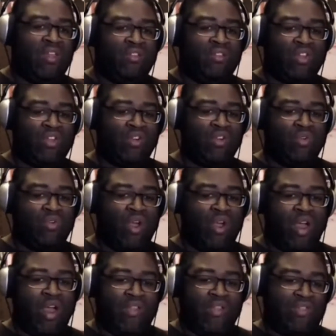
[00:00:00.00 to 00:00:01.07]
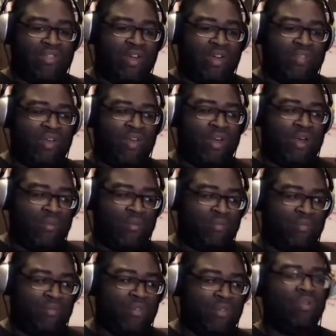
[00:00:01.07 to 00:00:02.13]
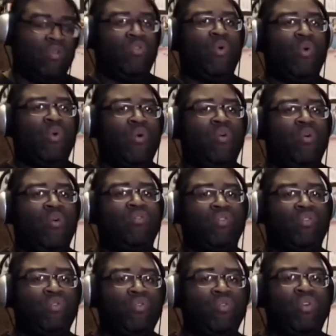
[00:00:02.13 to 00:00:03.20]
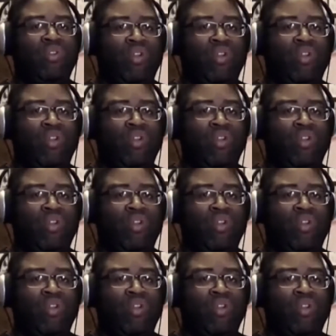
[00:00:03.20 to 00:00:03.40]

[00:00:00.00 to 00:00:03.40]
Two, I thought the werewolves are cool and